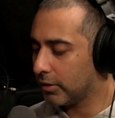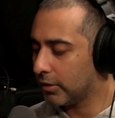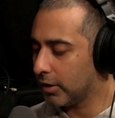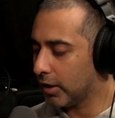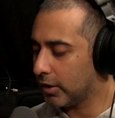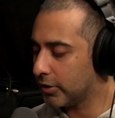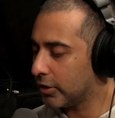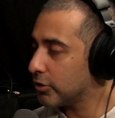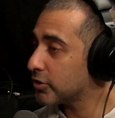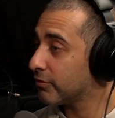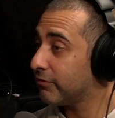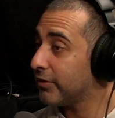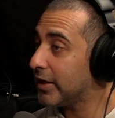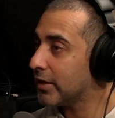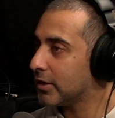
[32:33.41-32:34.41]
they use a
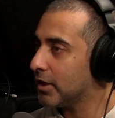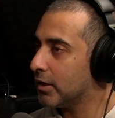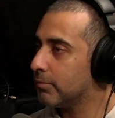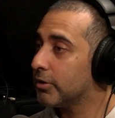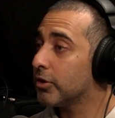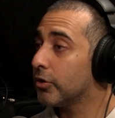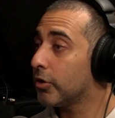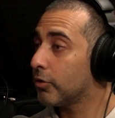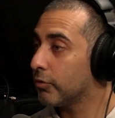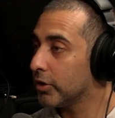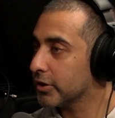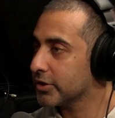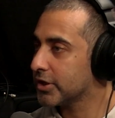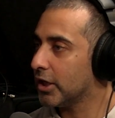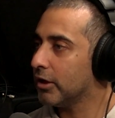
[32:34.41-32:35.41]
fake name and they're their
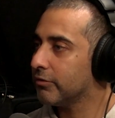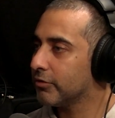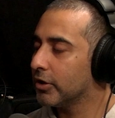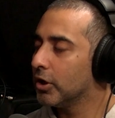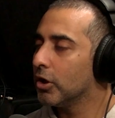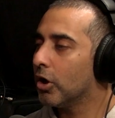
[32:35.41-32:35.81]
real self.